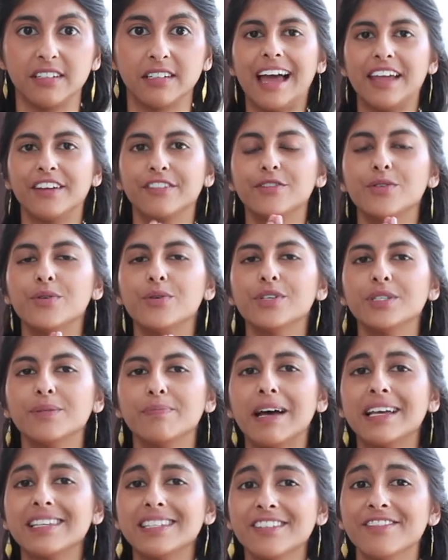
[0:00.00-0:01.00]
And of course,
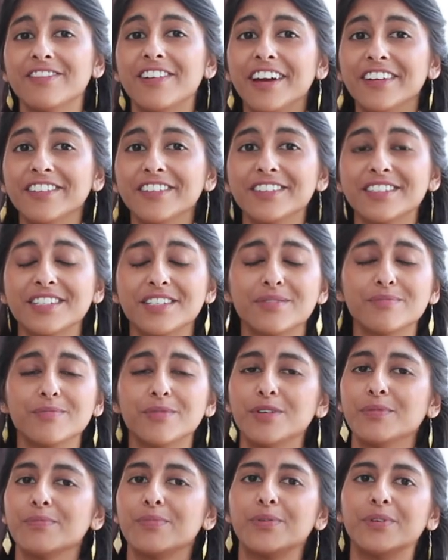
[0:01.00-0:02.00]
passing finals is
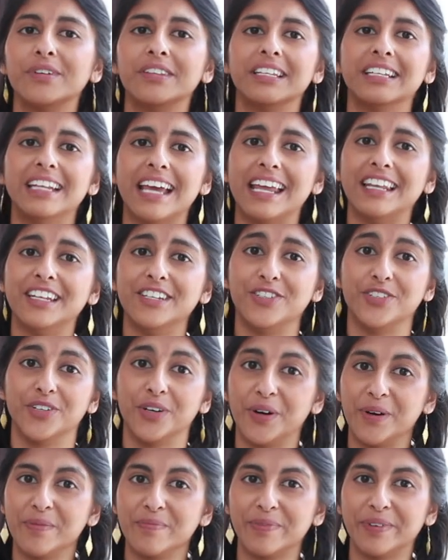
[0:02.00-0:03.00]
more important than any
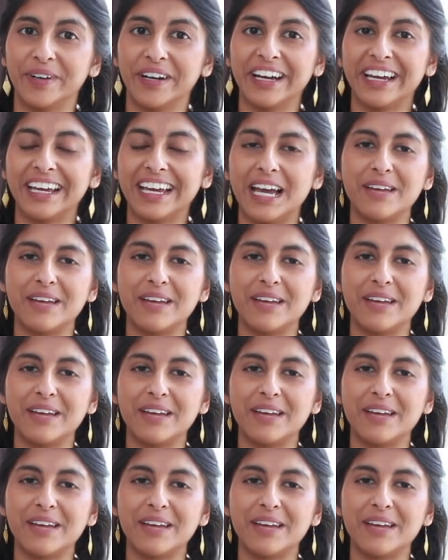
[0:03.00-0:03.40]
job, right?